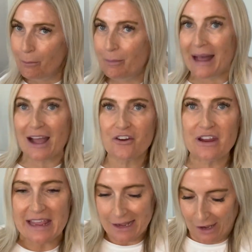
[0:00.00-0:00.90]

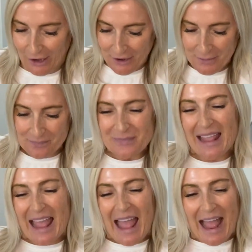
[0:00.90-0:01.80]
Paris on.
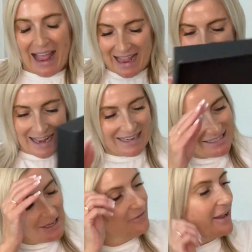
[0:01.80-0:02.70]

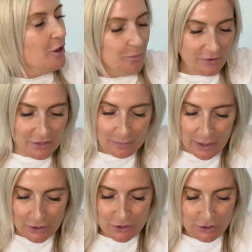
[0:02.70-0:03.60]
And if I open the
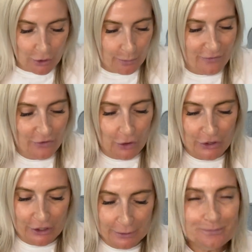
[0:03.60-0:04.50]
box up for
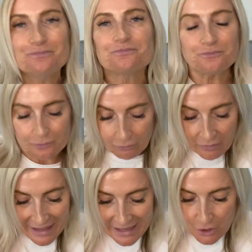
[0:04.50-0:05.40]
you,
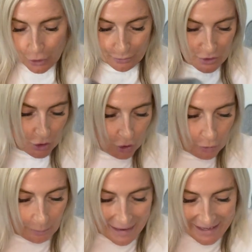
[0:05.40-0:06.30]
it comes
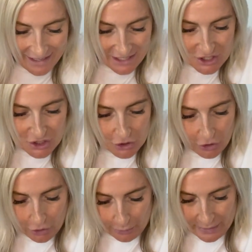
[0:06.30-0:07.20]
all packaged
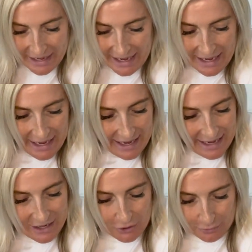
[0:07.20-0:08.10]
up.
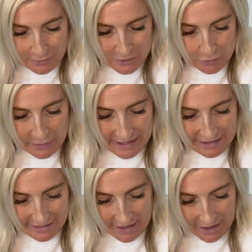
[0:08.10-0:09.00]
It comes
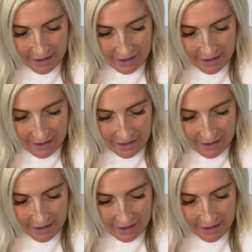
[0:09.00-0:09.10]
with